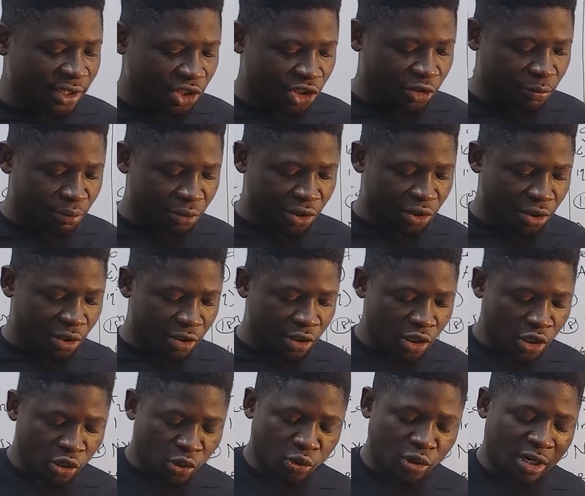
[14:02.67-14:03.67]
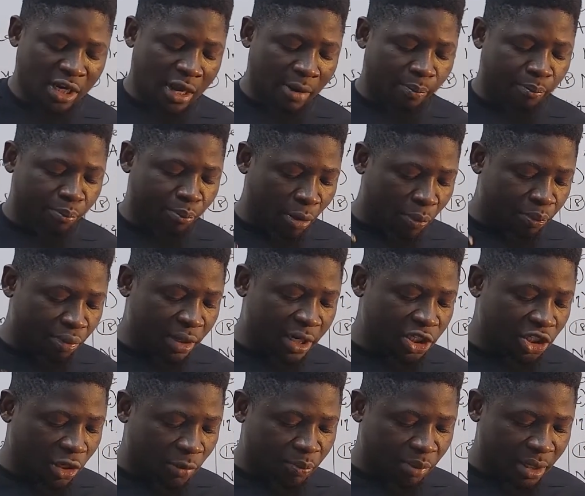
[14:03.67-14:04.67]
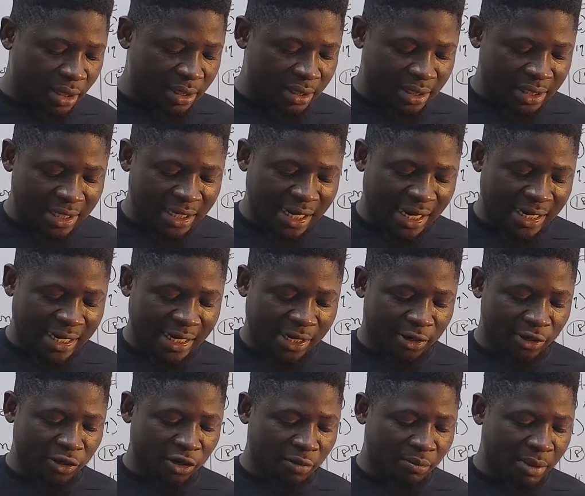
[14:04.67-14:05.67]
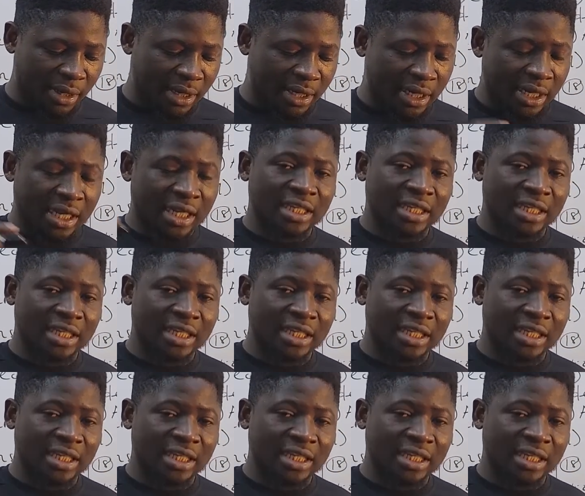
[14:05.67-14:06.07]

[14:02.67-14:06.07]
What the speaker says: distribution. Look at population policy and economic